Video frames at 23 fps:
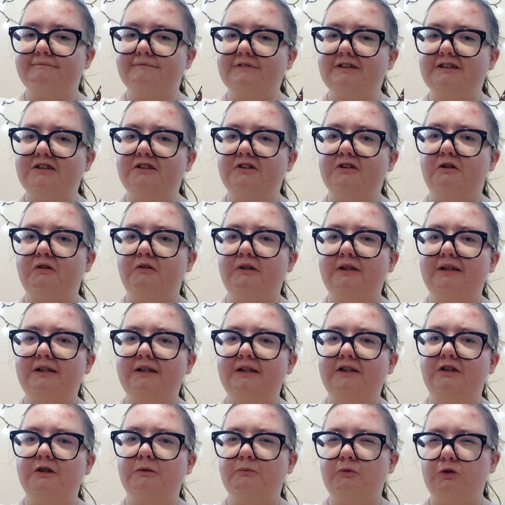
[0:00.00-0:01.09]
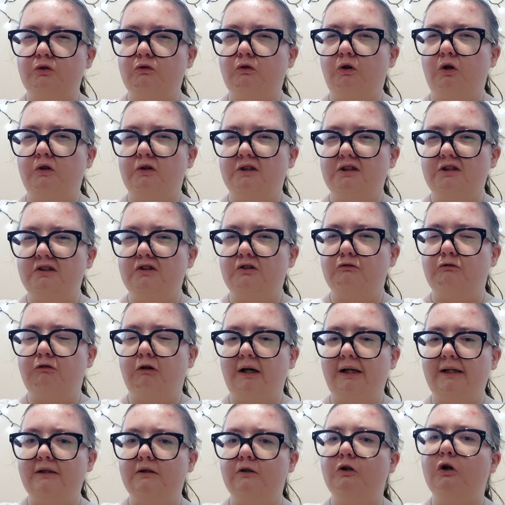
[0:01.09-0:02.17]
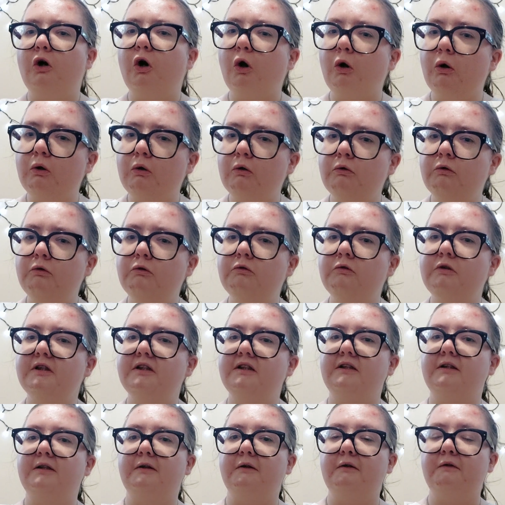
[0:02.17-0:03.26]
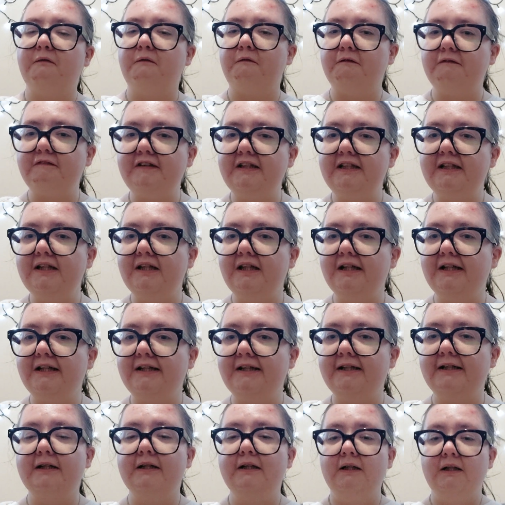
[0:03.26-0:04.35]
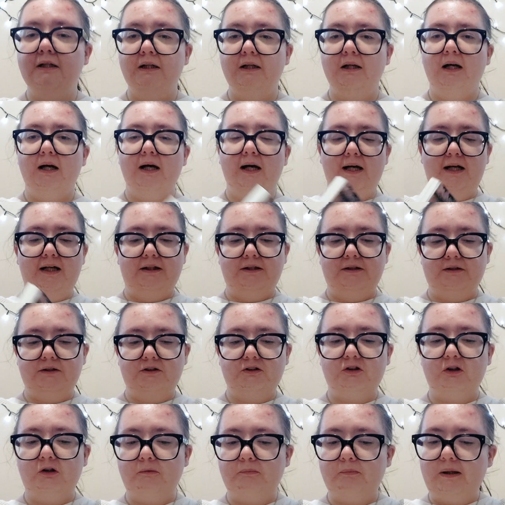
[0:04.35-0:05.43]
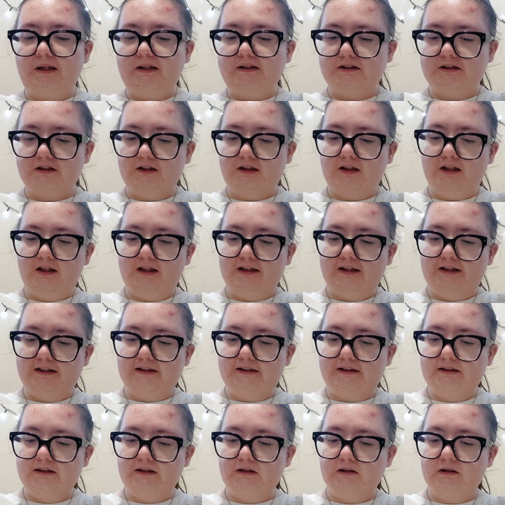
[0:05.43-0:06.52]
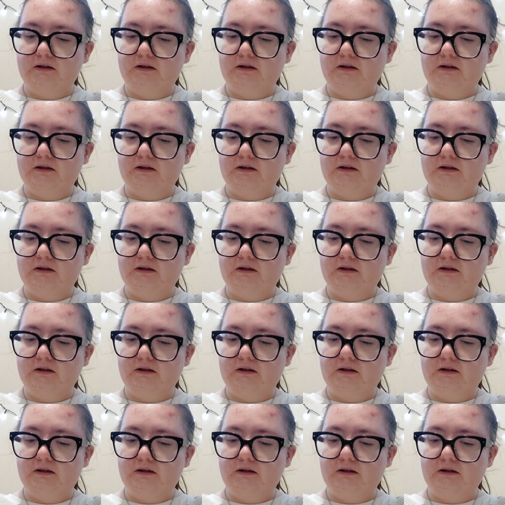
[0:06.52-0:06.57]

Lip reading: So he comes across as quite cold and unfeeling, and so basically